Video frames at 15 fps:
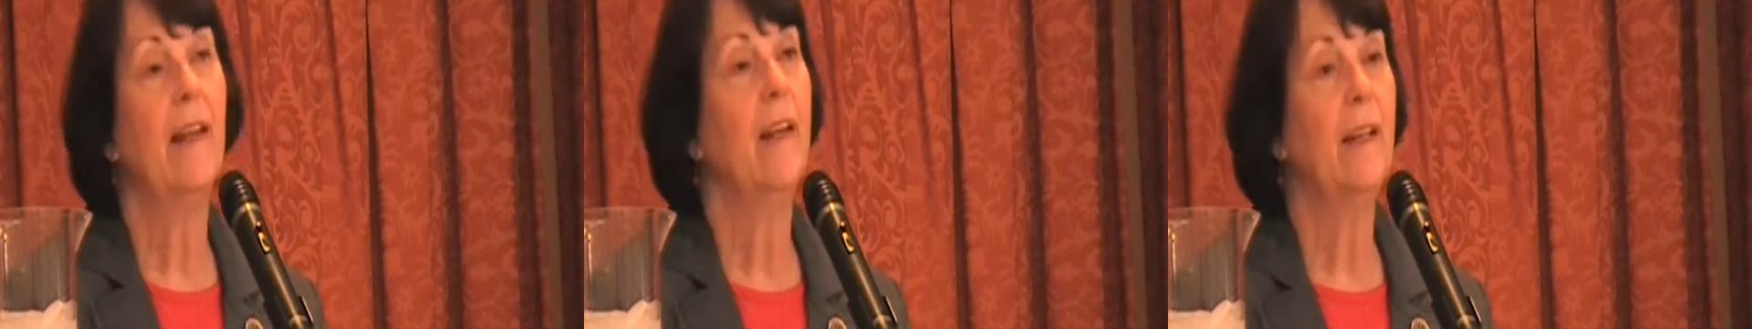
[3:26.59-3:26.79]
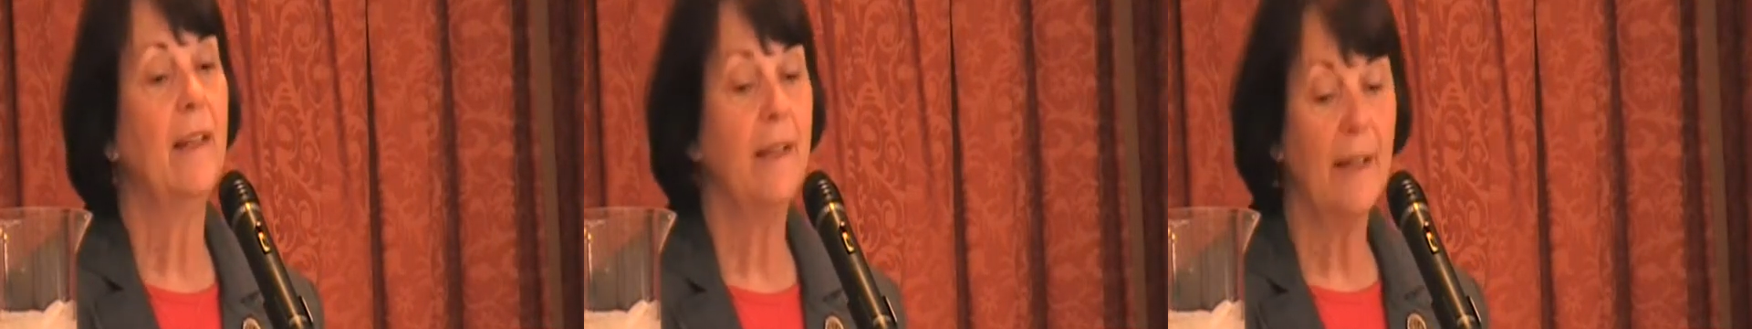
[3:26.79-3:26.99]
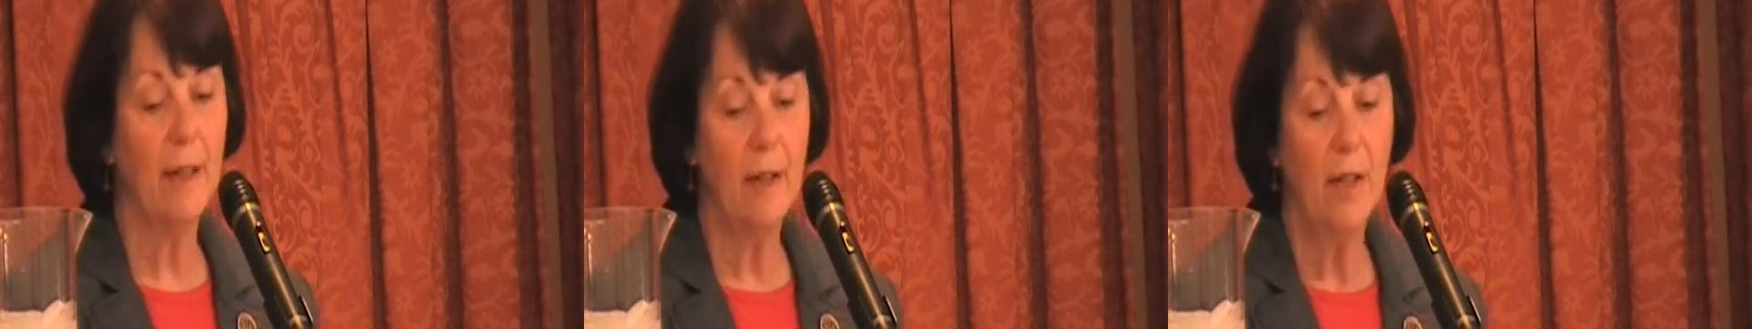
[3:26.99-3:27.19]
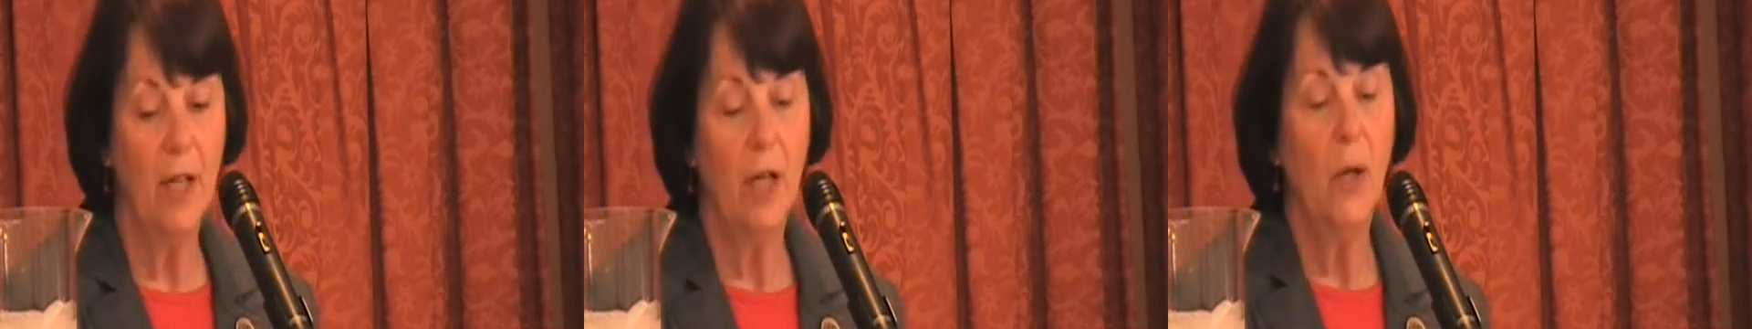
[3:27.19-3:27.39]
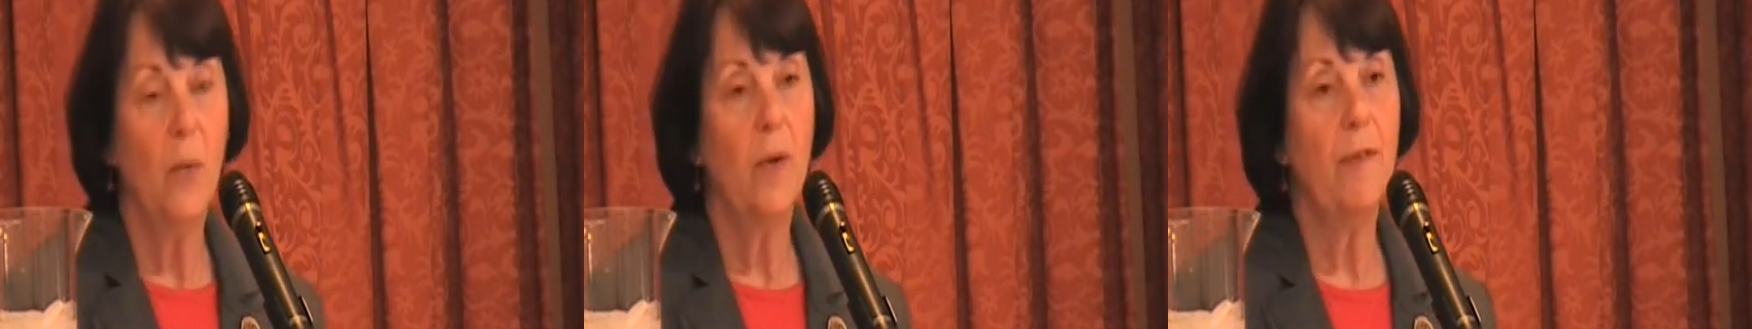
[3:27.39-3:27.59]
And uh,
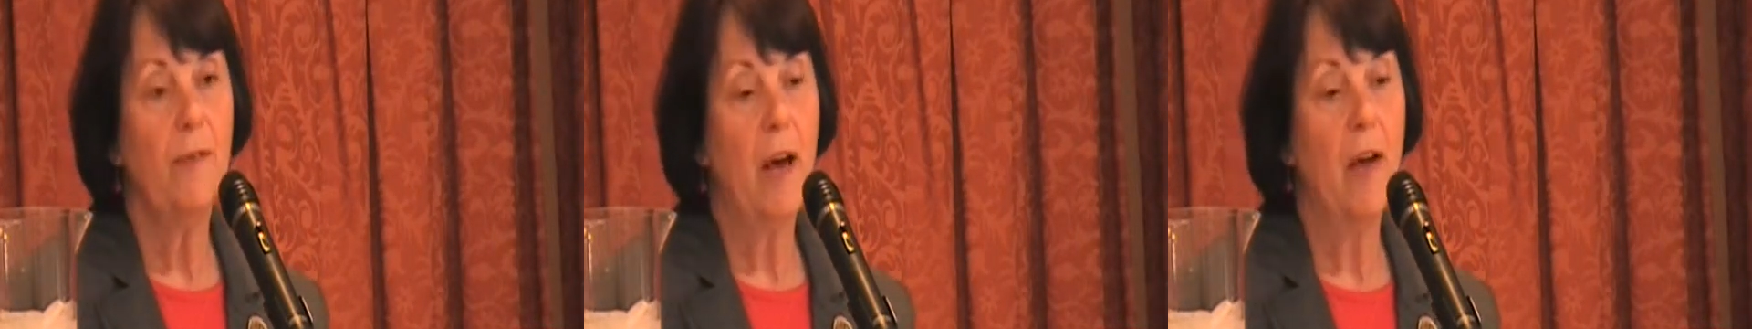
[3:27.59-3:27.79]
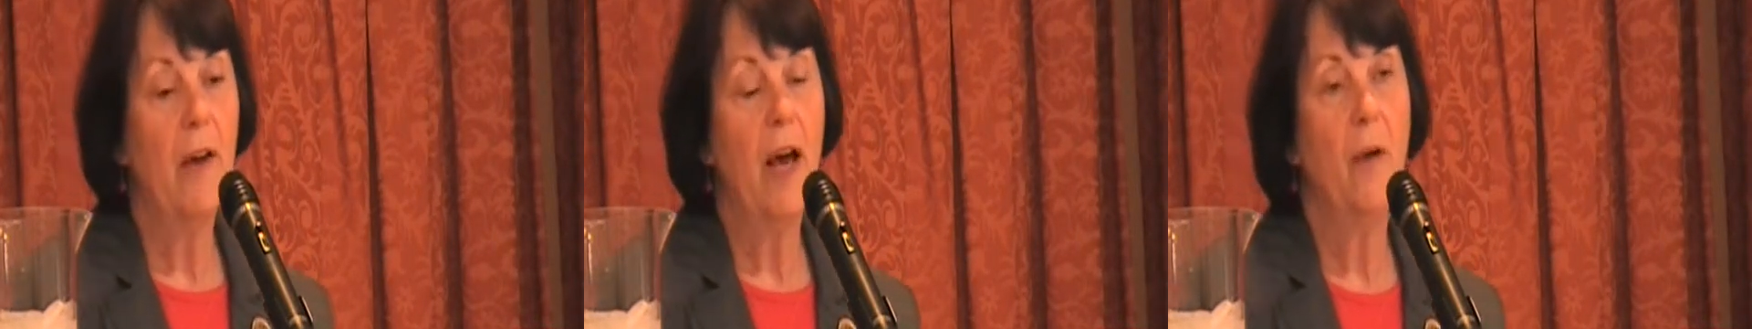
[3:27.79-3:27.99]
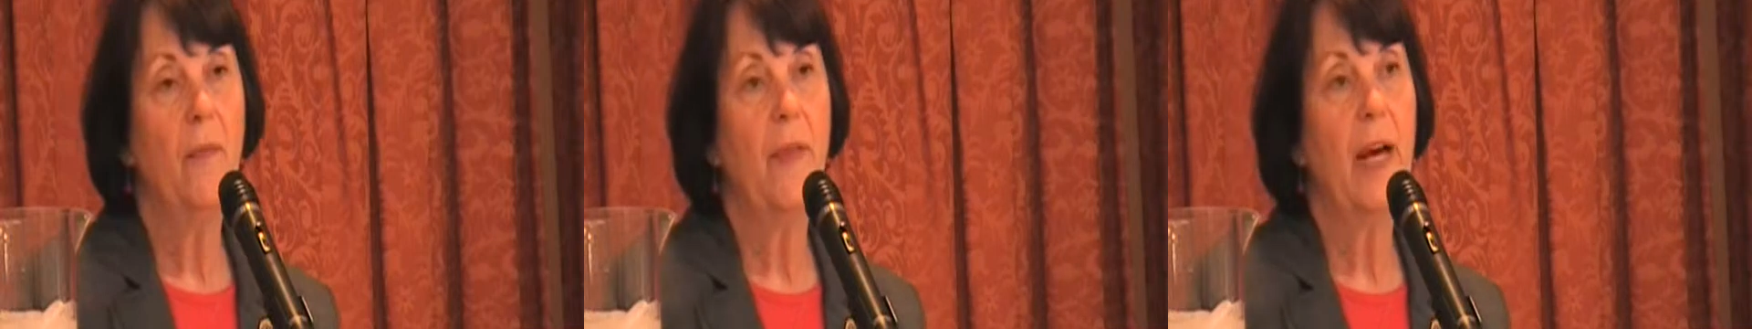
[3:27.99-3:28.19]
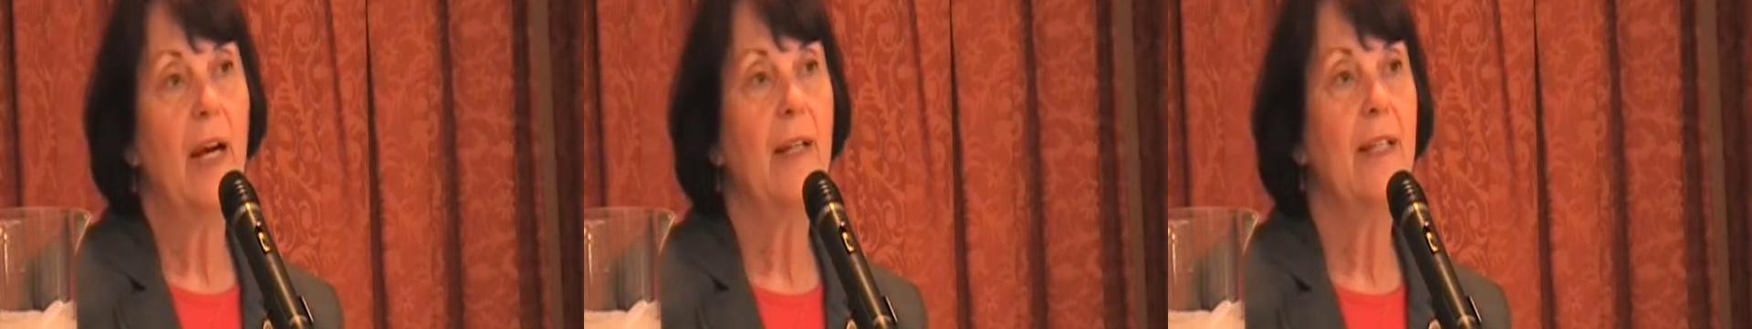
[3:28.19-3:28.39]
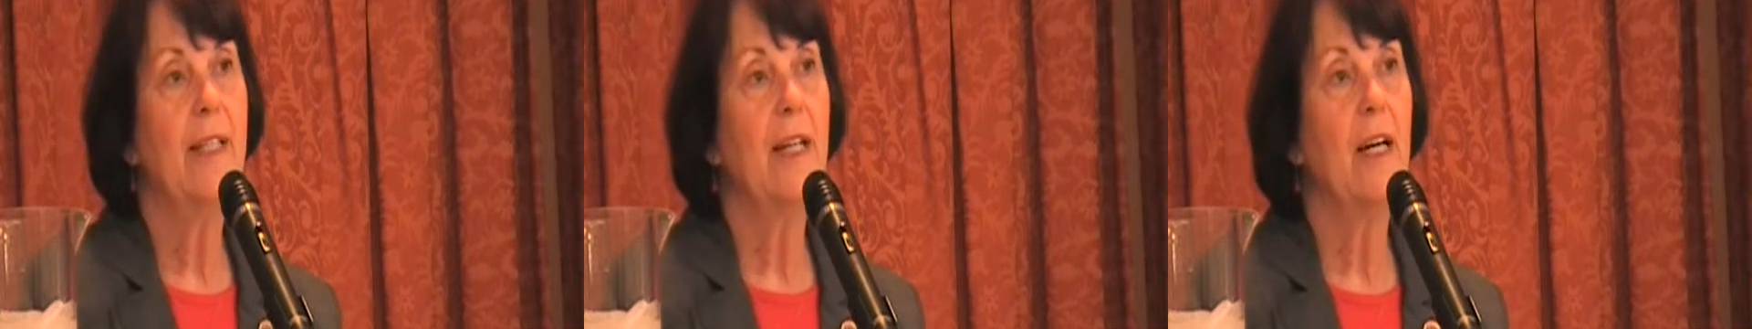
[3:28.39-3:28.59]
we found out
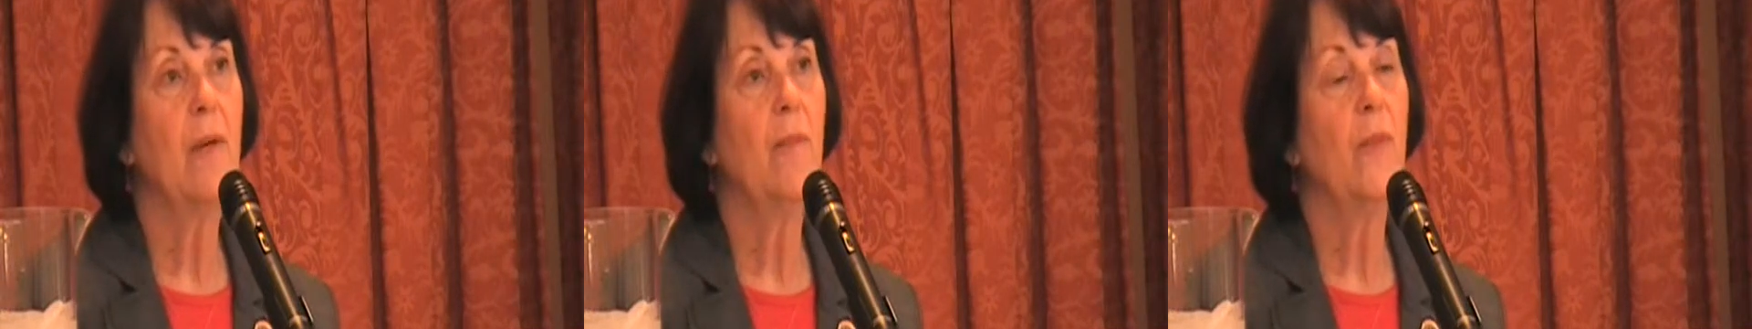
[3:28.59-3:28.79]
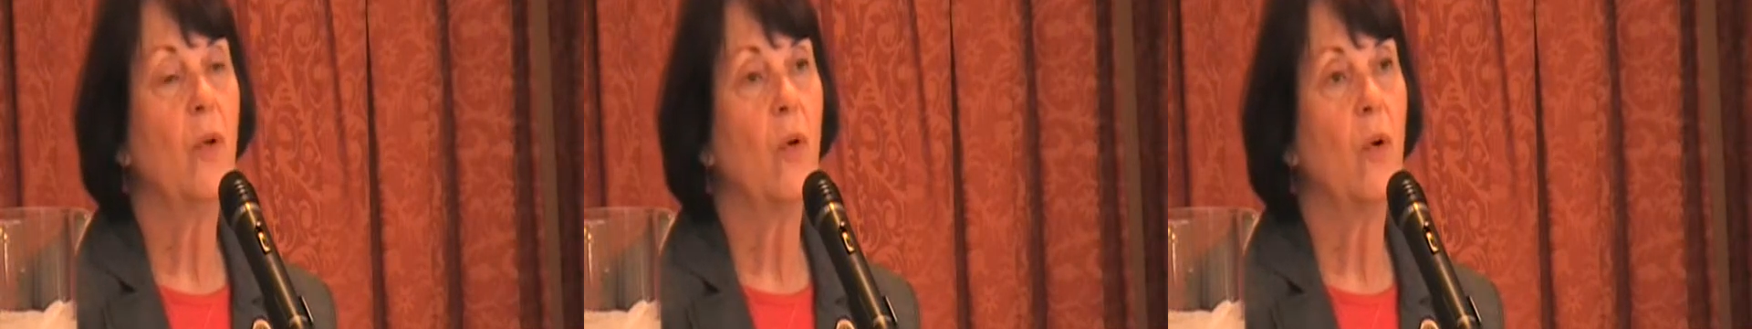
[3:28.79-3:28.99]
that uh, the